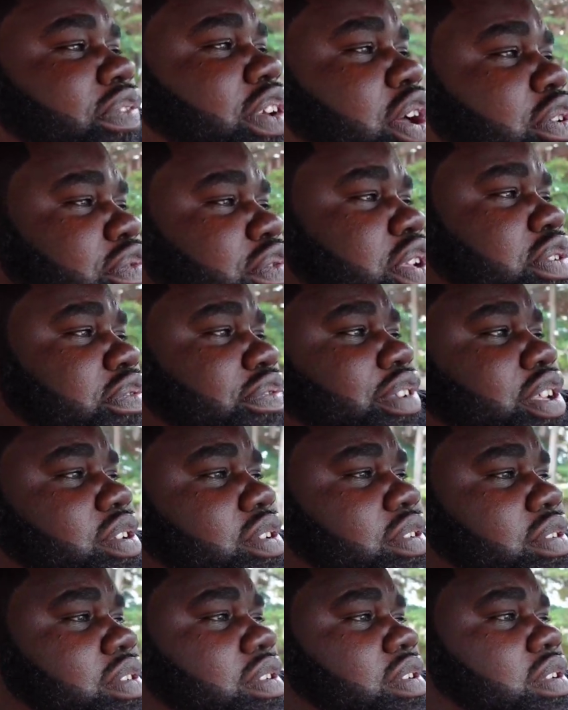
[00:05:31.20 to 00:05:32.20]
velvet
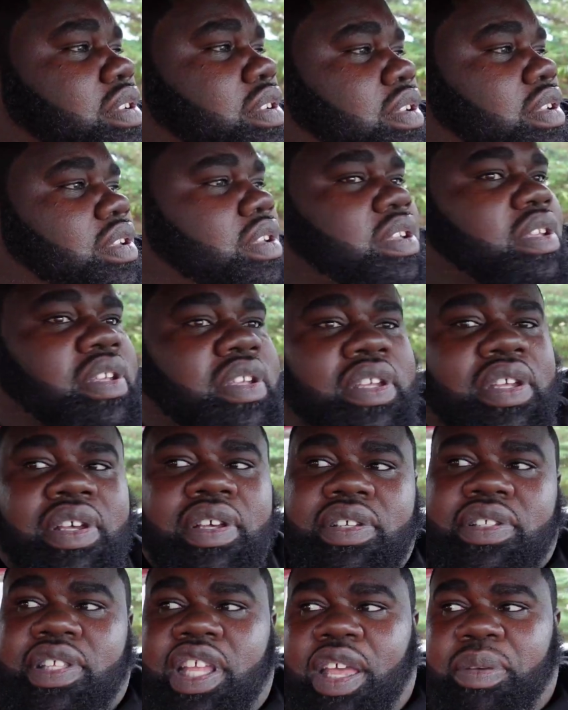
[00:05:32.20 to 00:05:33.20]
feel. You
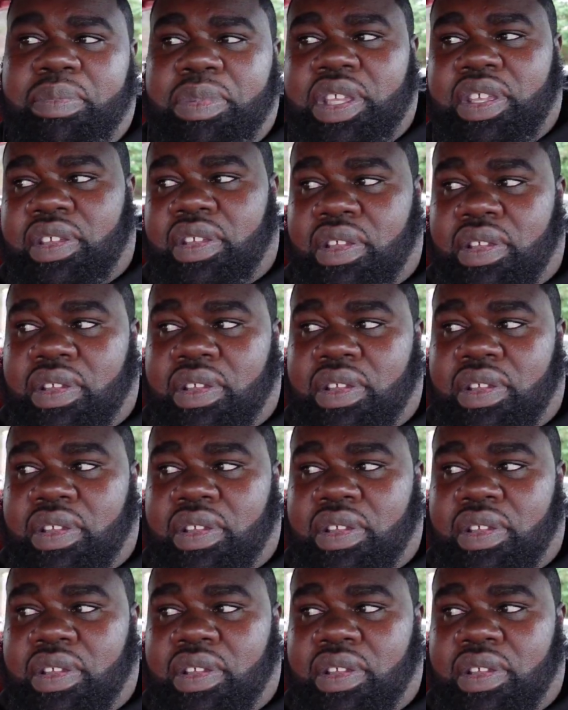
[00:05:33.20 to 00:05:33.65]
understand me?